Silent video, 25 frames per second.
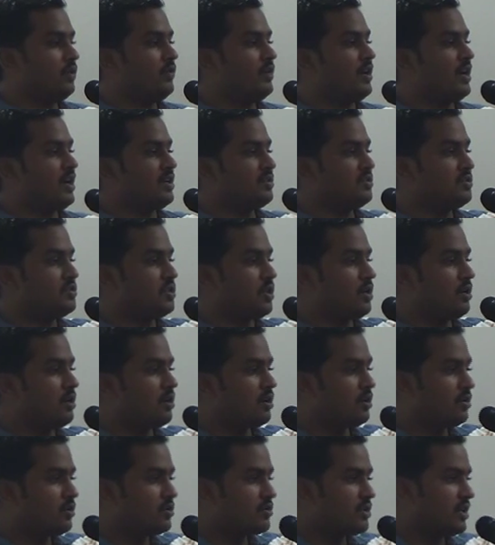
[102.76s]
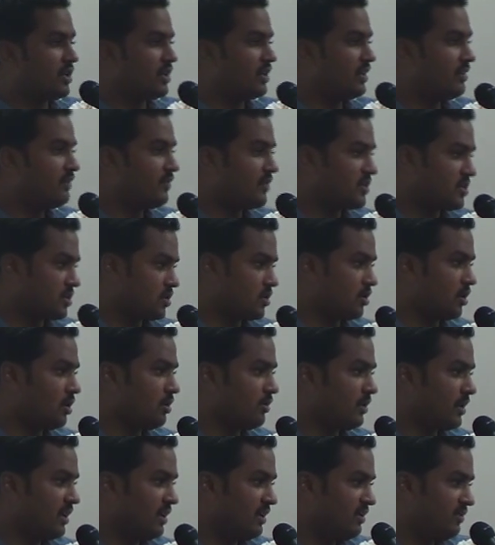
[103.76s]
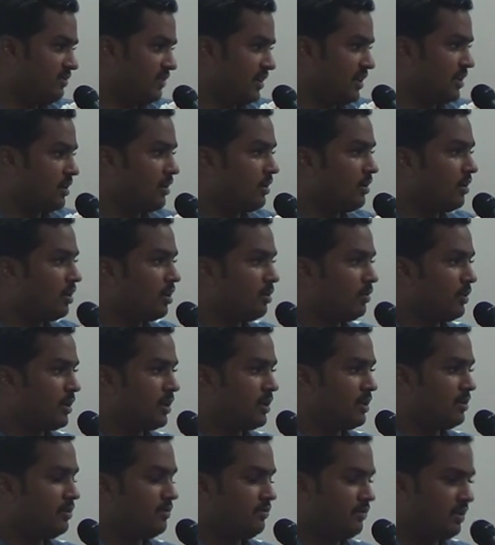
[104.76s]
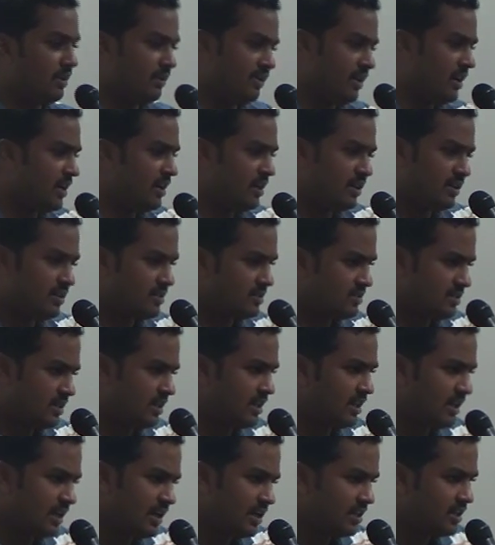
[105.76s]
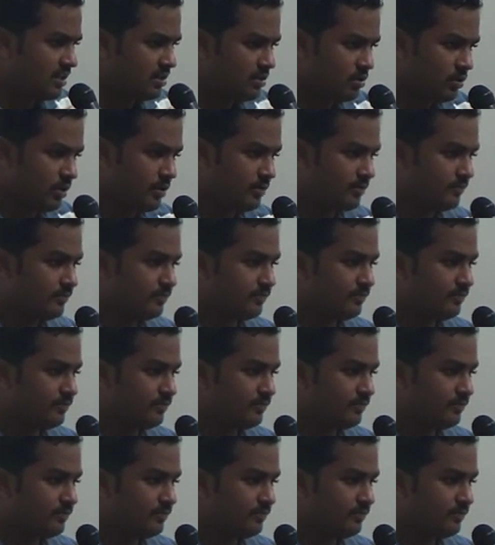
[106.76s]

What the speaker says: or we ask the shareholder to send the first call money, final call money. We have sent a letter to